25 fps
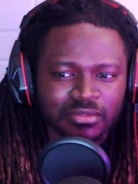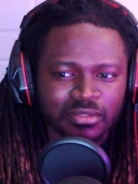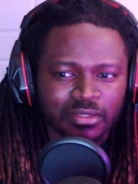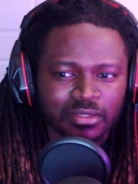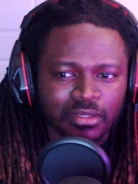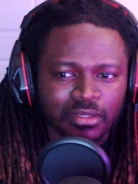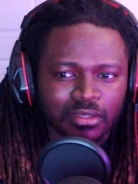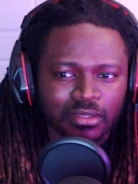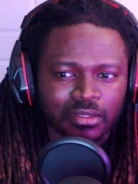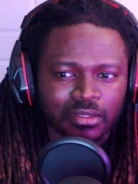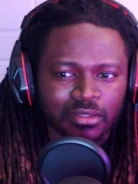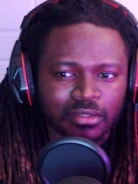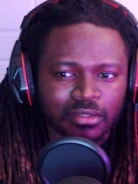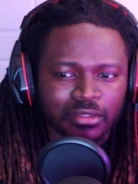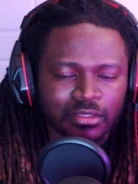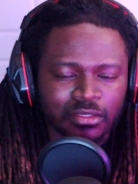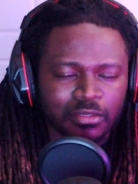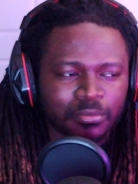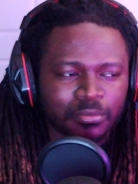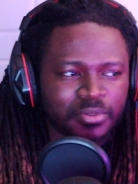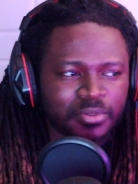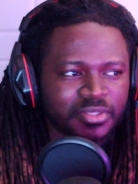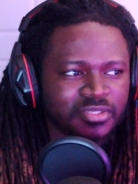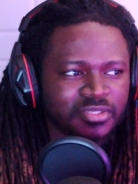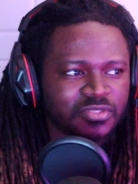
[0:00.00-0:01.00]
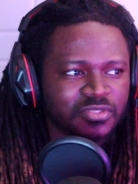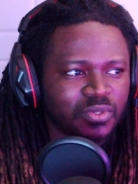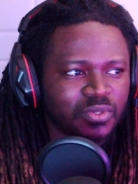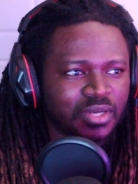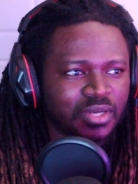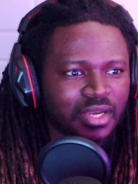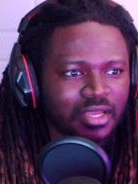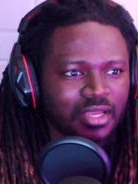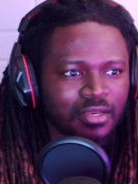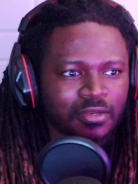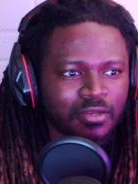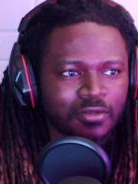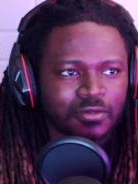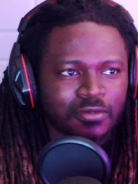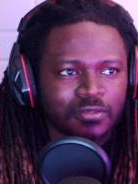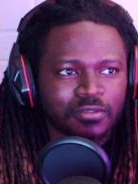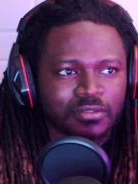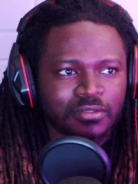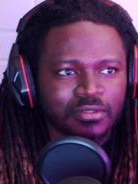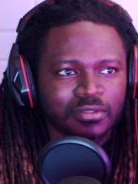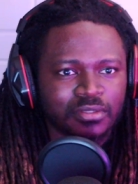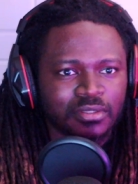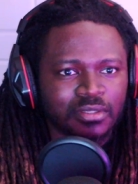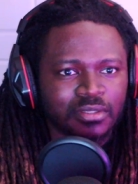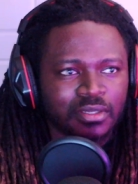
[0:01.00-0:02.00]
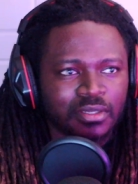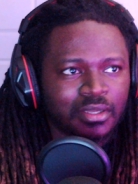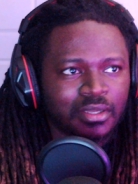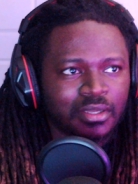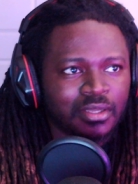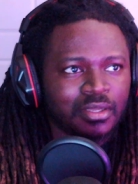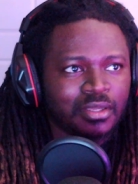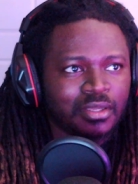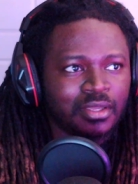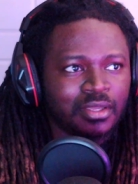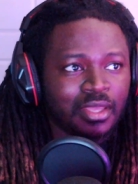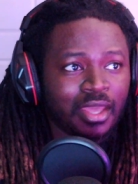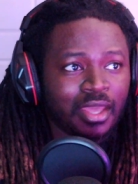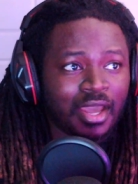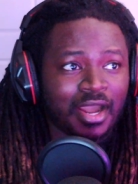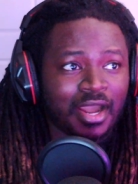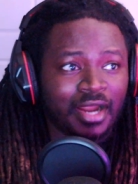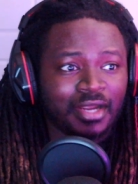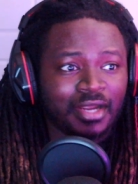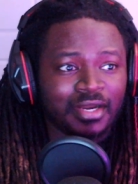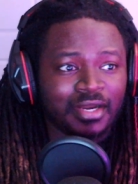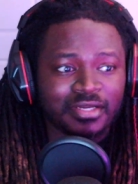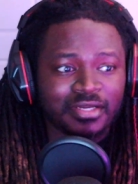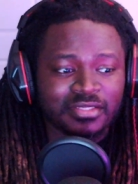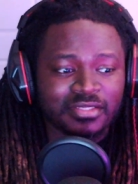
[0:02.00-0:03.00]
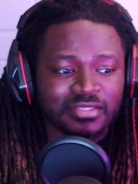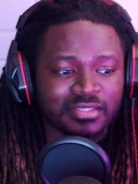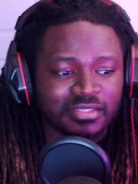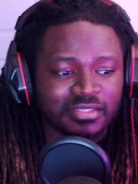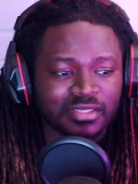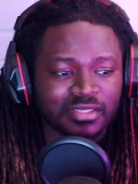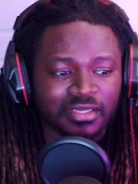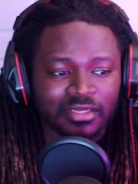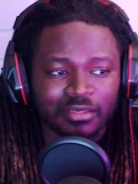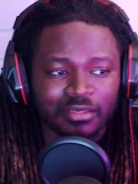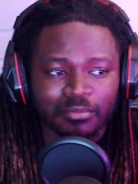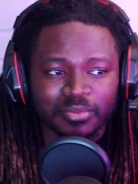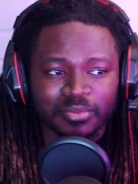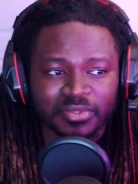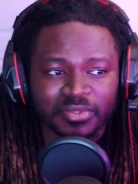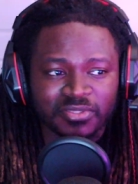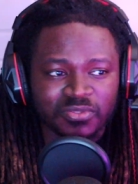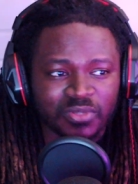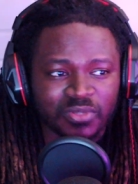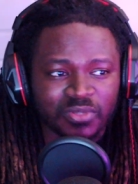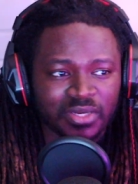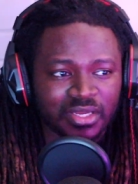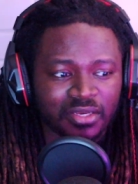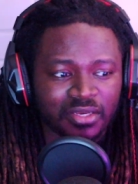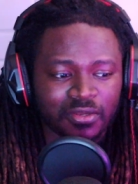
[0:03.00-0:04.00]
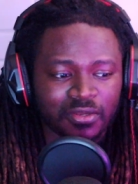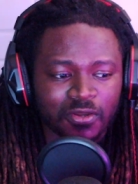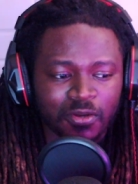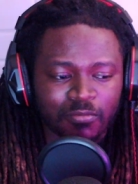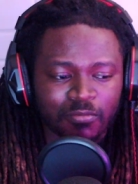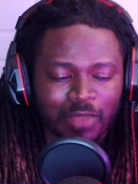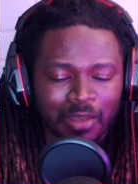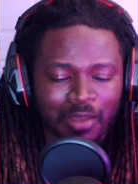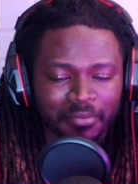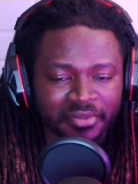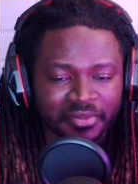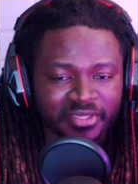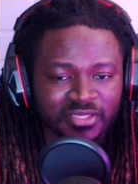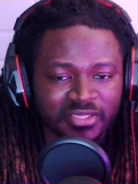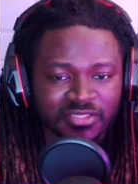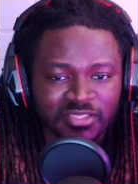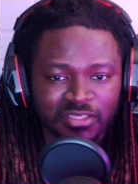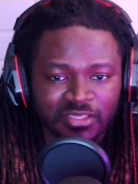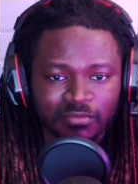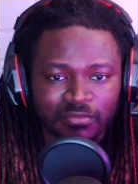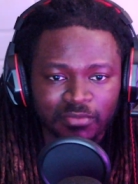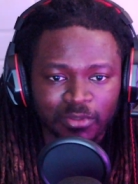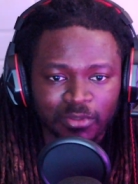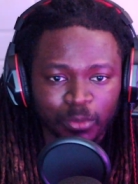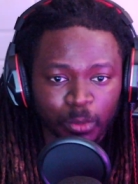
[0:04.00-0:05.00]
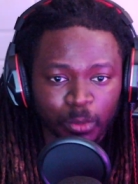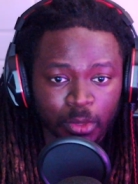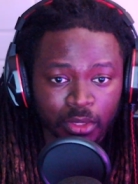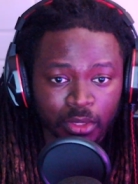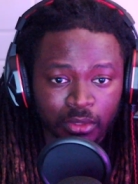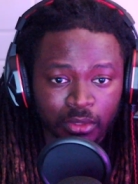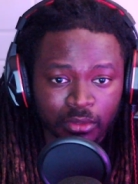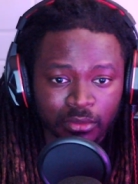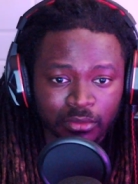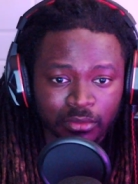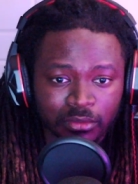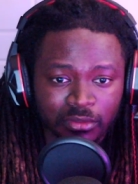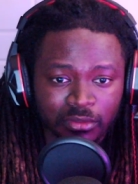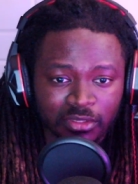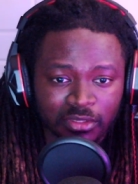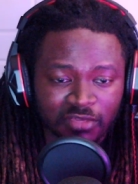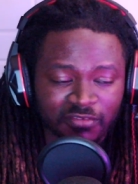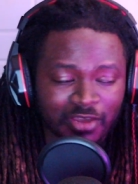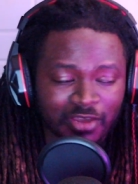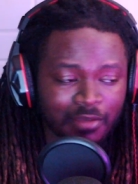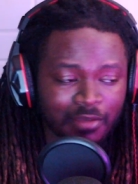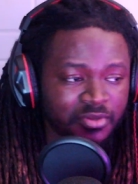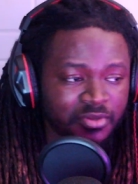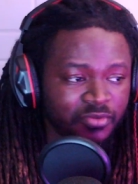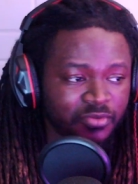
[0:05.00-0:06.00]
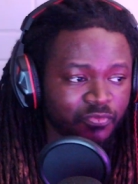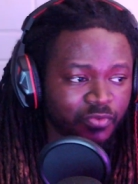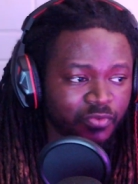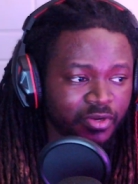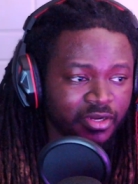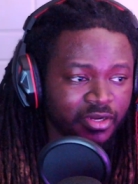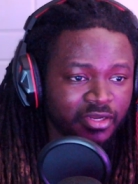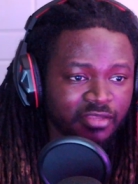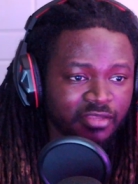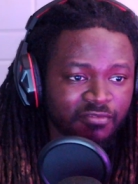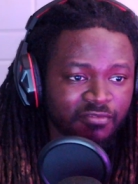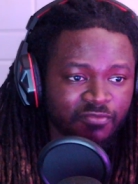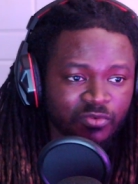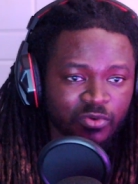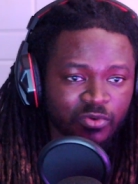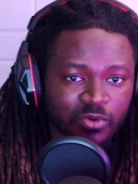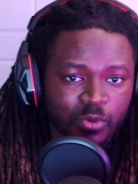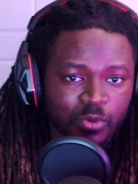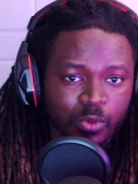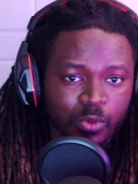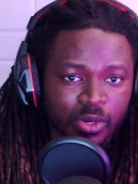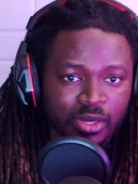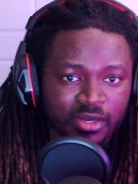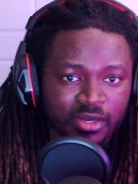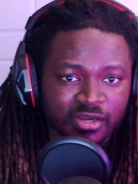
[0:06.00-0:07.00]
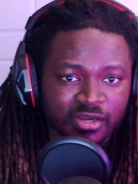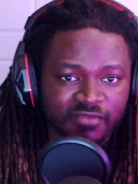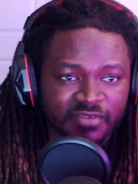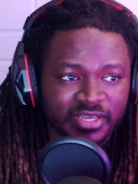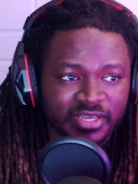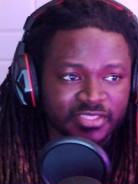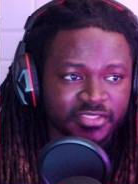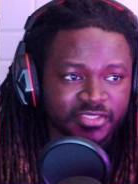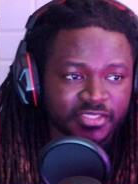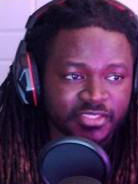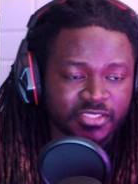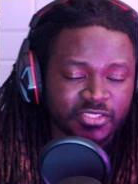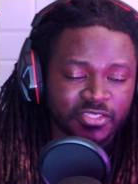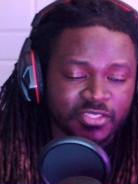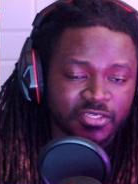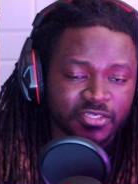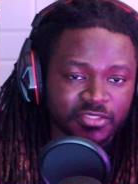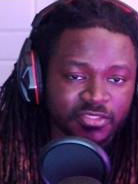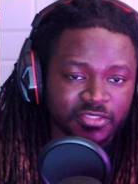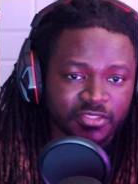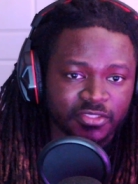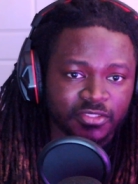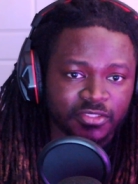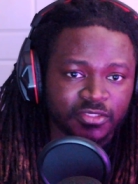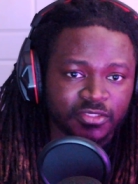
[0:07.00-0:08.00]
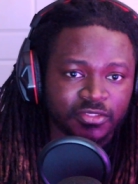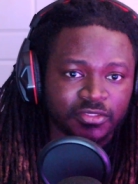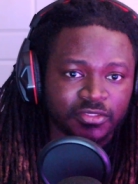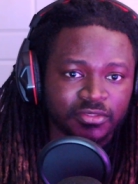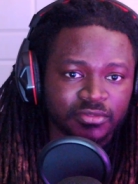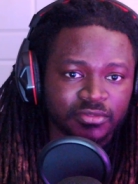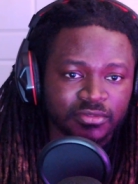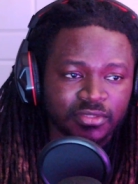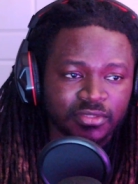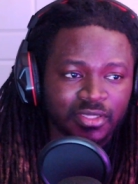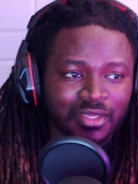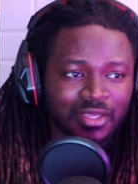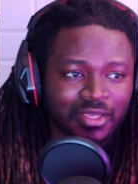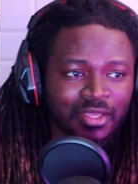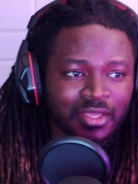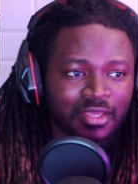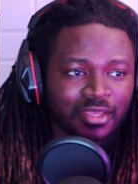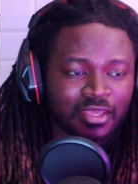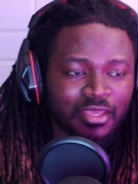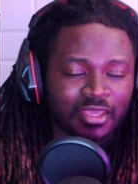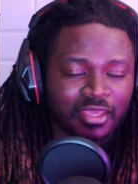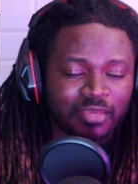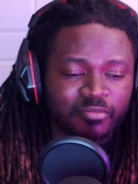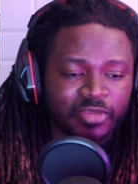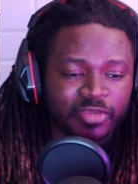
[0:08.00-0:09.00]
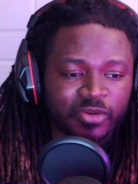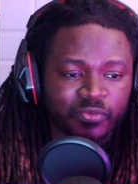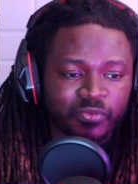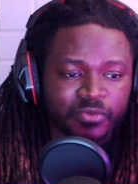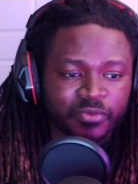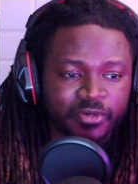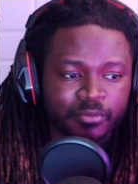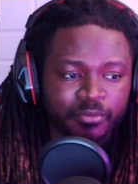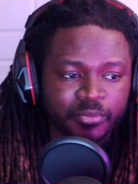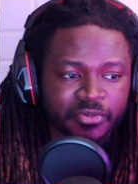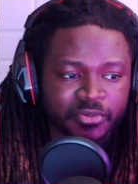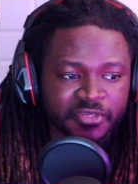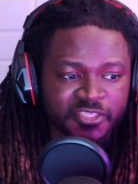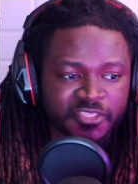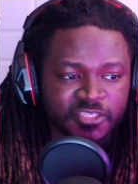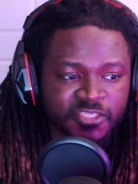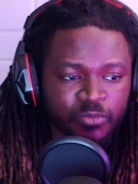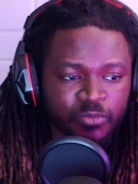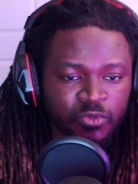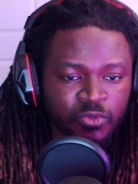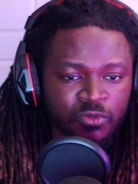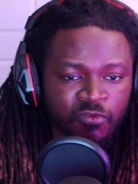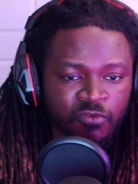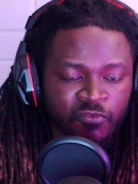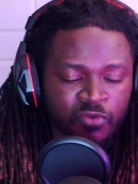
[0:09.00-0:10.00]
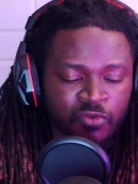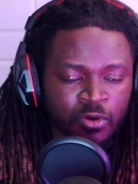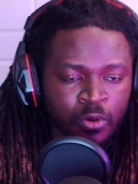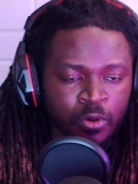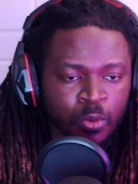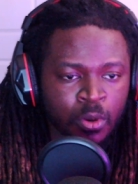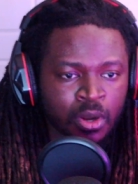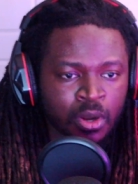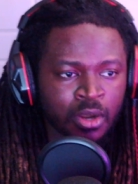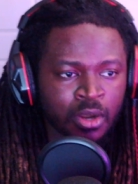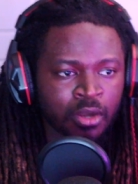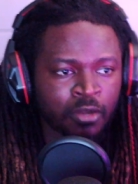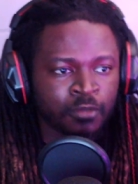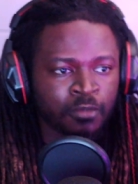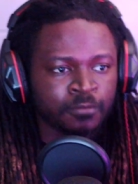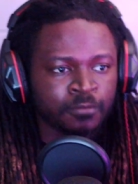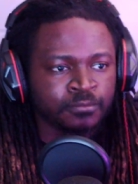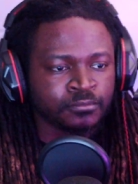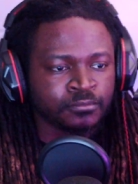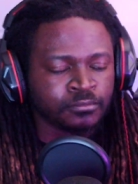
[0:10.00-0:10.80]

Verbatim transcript: Uh, it depends on how long. I can honestly say it depends on how long my PC been running. If I've been running it for a while, if I just turned it on, it may run pretty smooth for a while.